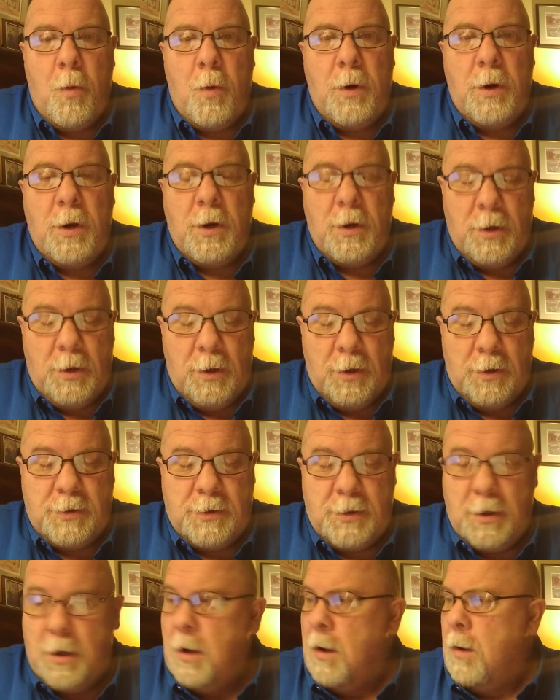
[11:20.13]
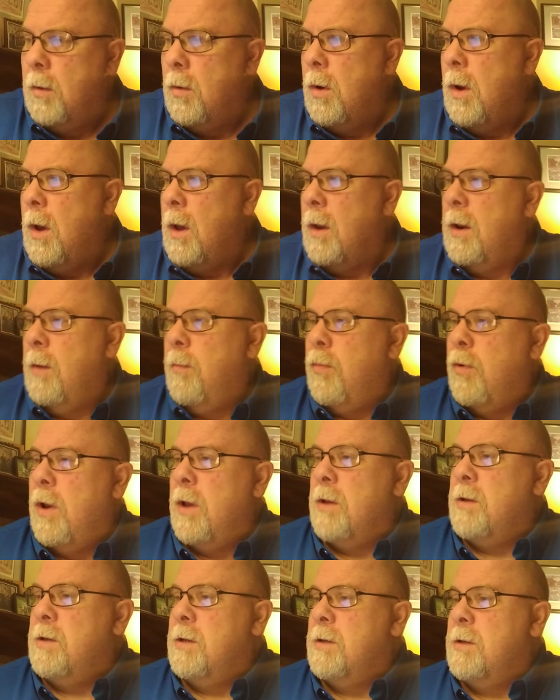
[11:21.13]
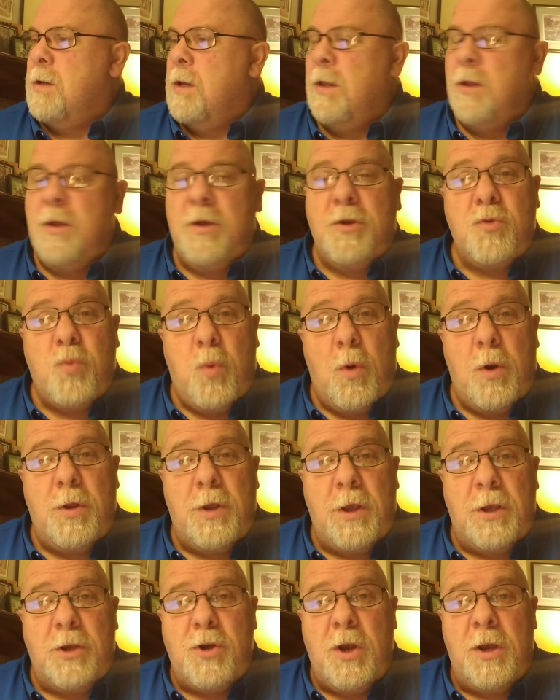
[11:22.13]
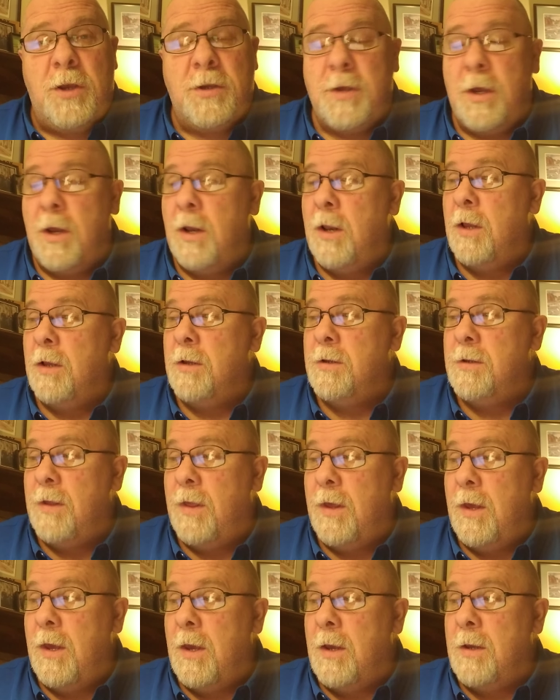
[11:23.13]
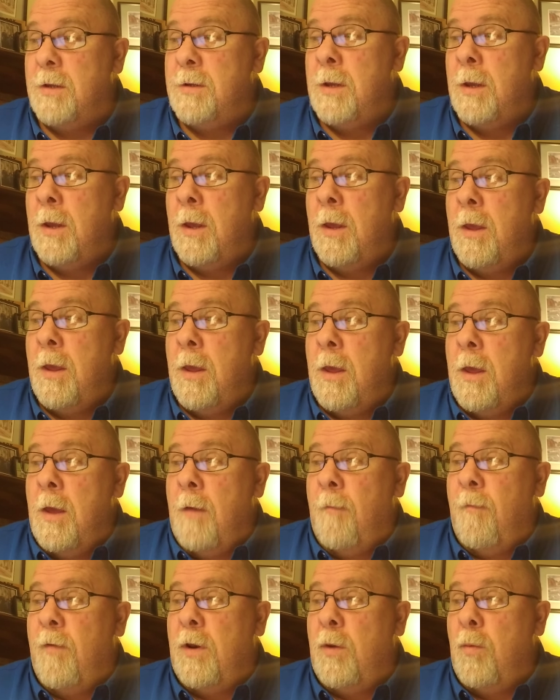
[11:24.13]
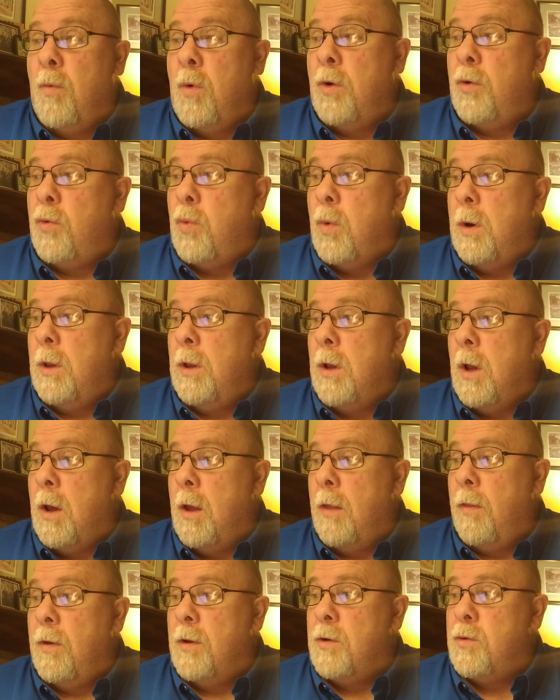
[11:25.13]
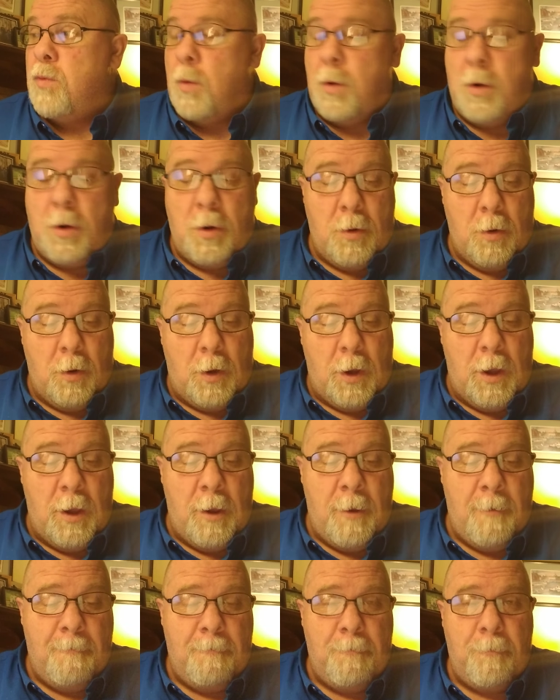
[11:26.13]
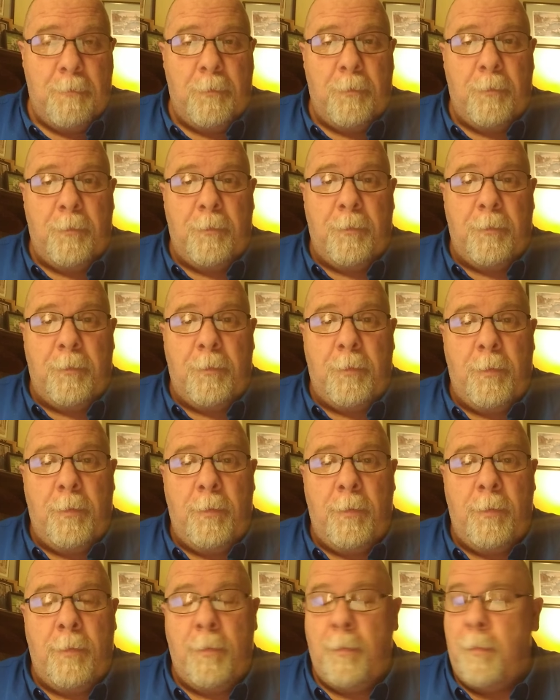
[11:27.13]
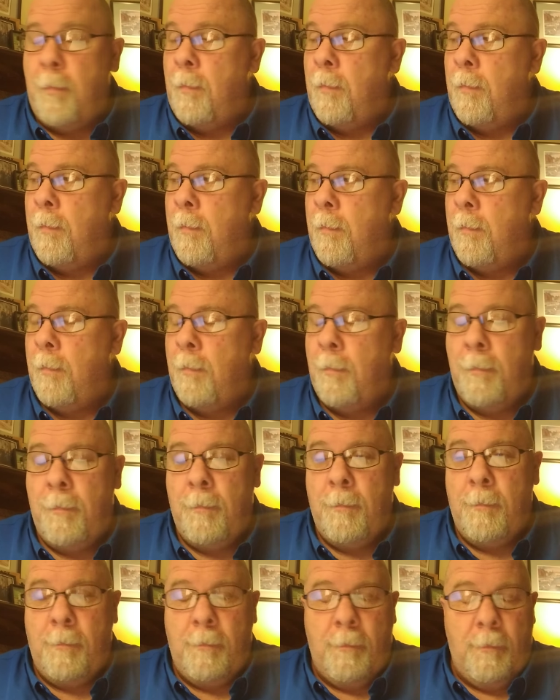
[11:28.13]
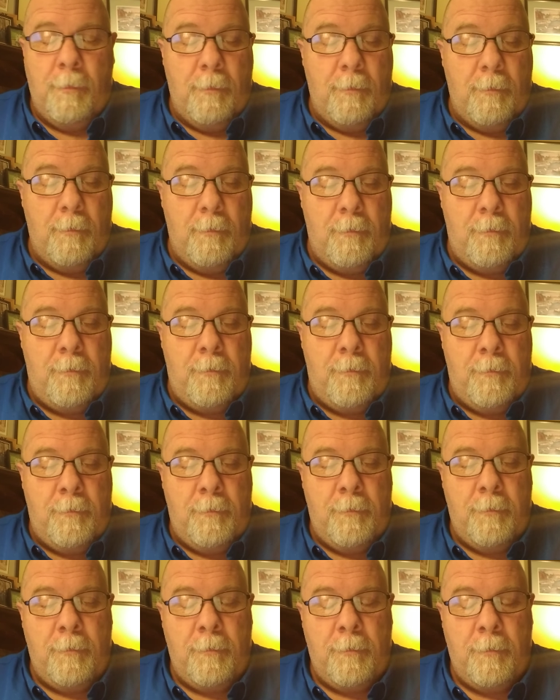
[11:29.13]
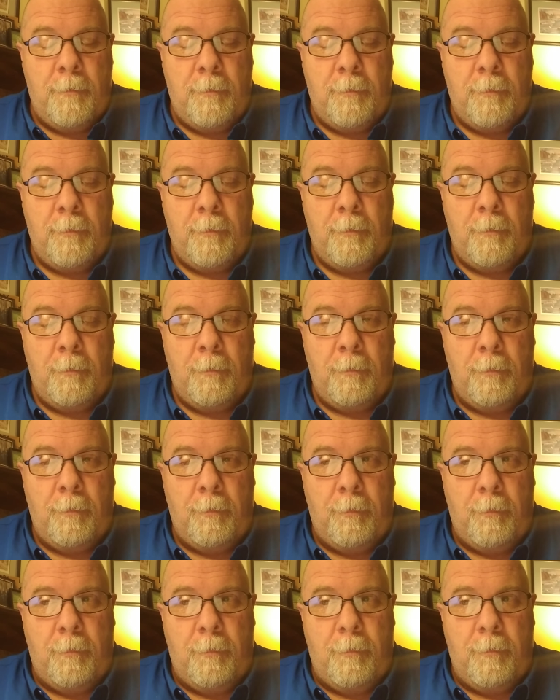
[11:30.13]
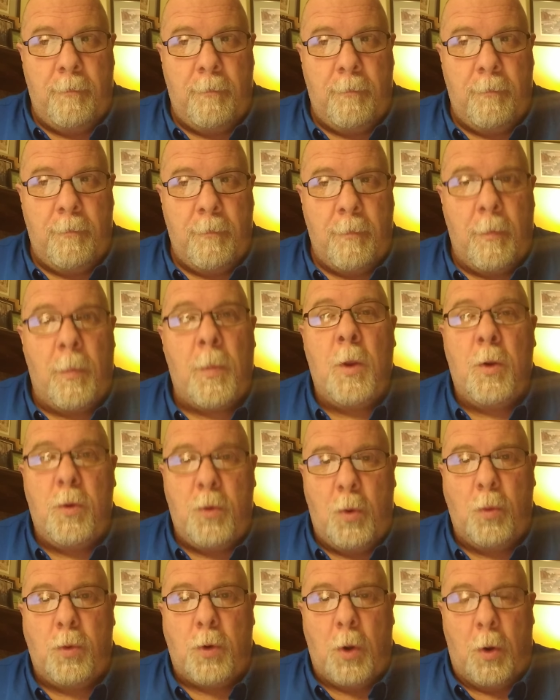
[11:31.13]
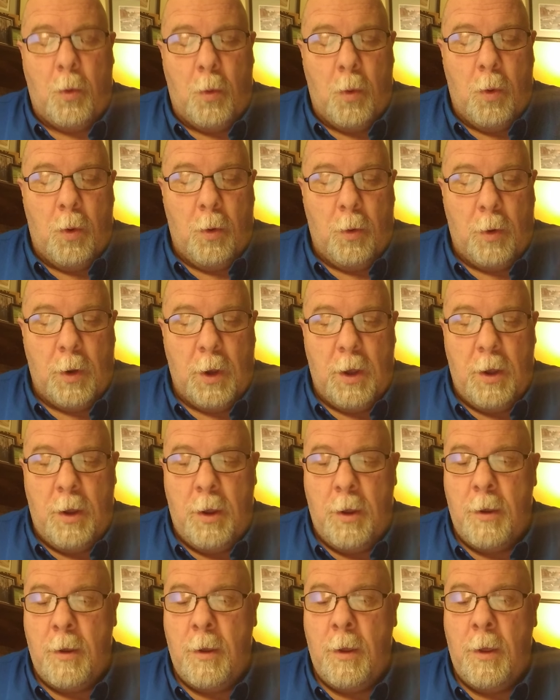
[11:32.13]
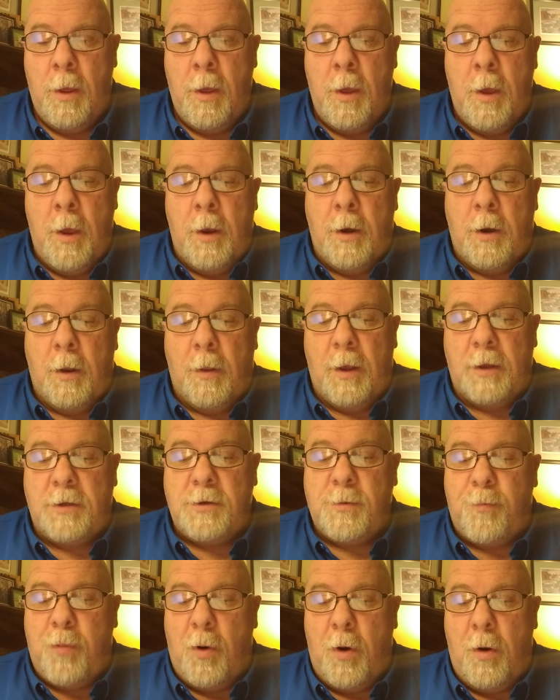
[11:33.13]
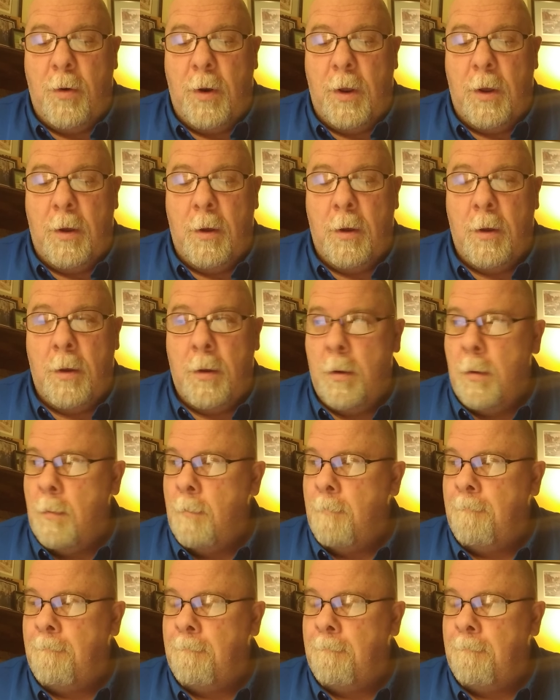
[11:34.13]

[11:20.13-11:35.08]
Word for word: And then it's, uh, how they pronounce this in this word they translate as this. 5129, this word, okay? Strong's G, 5129, Tuto. Tuto, okay. Tuto. Now that's a permanent. lexicon.